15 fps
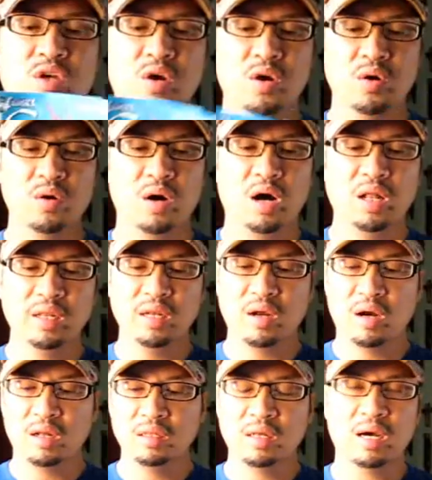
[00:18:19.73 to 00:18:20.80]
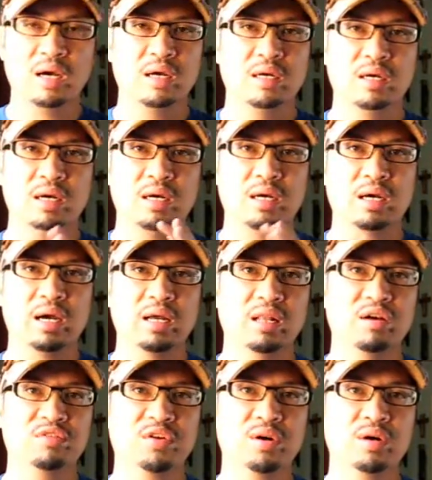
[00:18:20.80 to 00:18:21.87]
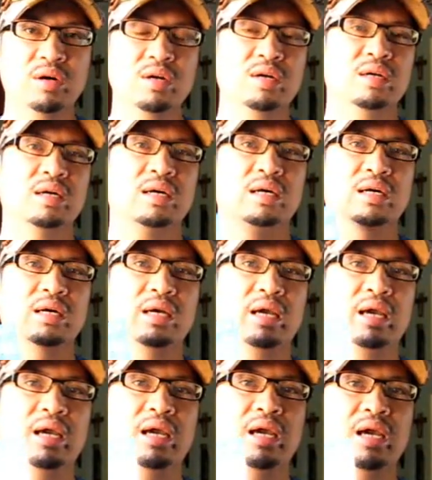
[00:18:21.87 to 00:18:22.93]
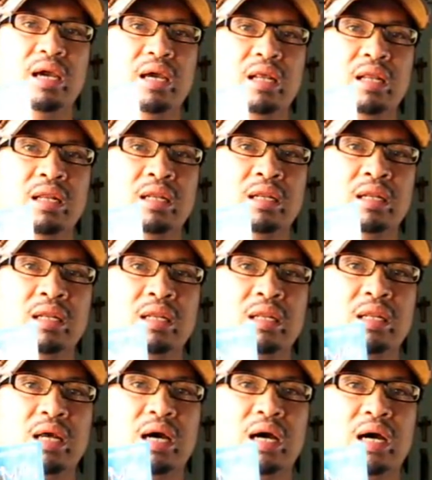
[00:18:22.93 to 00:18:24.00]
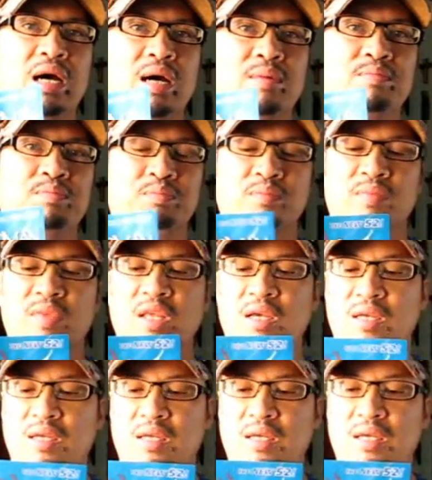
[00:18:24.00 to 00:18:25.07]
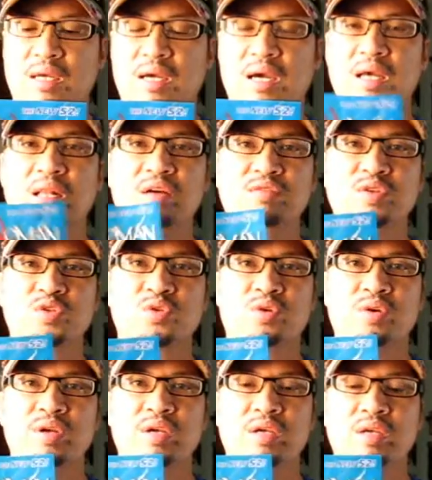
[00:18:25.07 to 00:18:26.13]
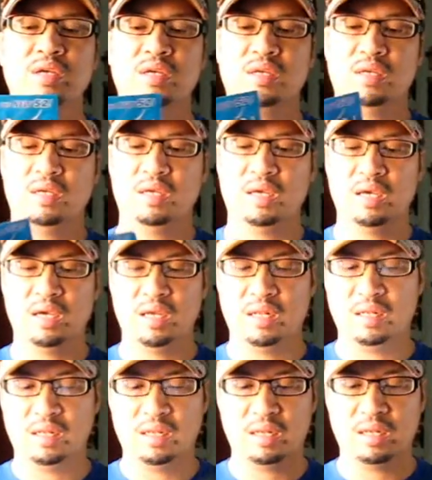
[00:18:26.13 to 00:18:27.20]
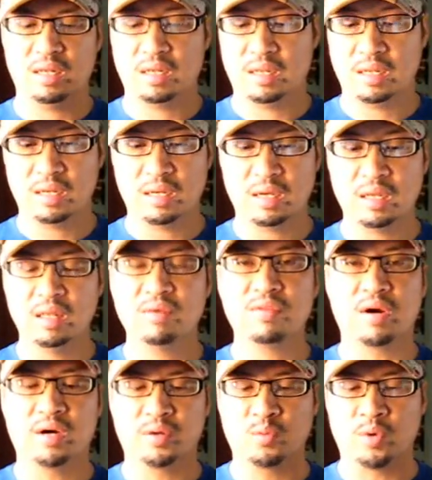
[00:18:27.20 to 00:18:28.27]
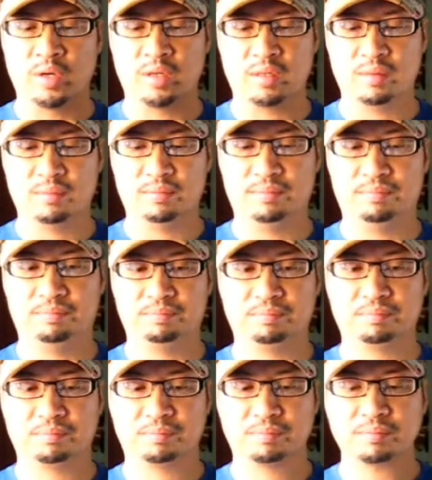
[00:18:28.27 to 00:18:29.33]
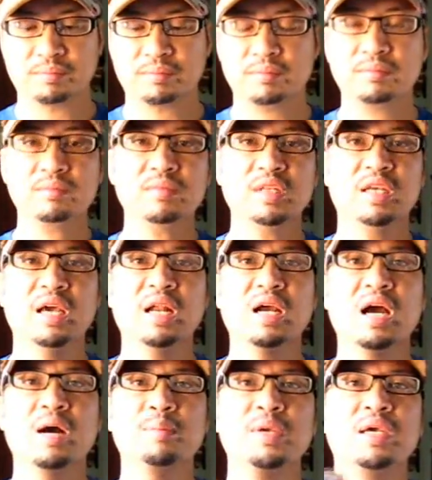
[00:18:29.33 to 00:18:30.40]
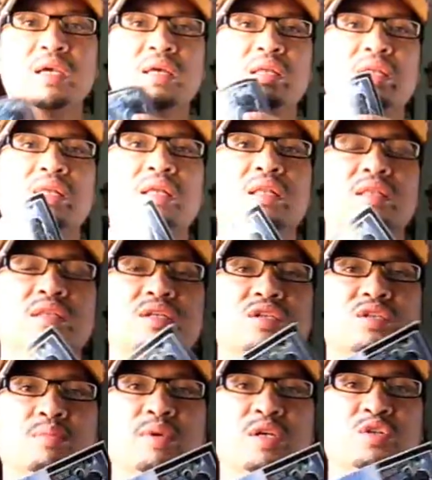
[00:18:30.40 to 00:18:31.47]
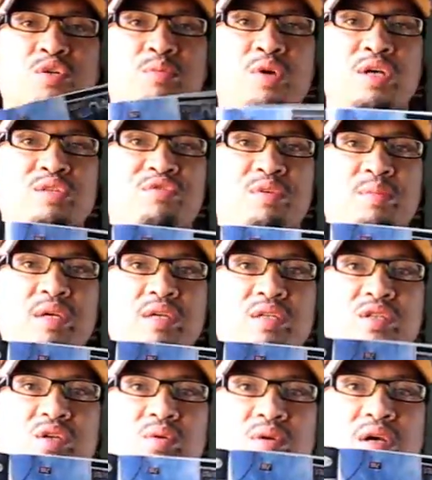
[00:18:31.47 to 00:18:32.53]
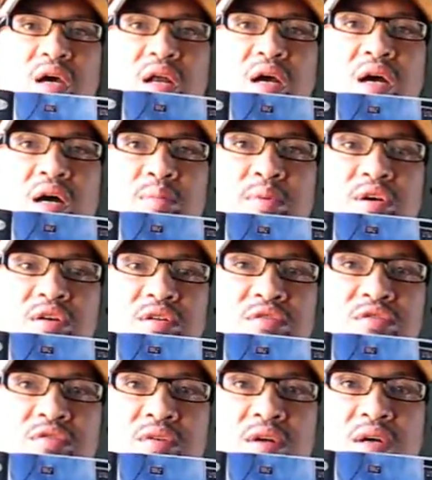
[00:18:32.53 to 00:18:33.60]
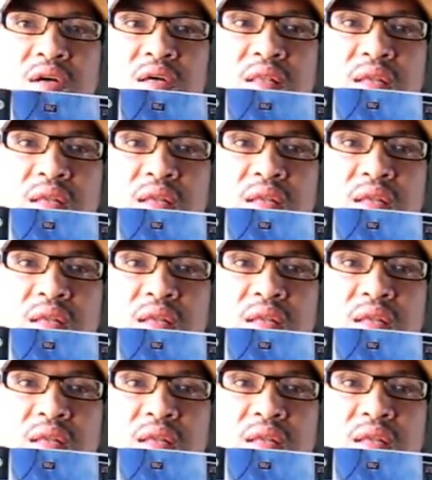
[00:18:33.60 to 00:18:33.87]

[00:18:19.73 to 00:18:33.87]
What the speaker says: So, all in all, I love her, and I love the story, and I love the artwork. Get a copy. This is a big surprise for me. So, get a copy of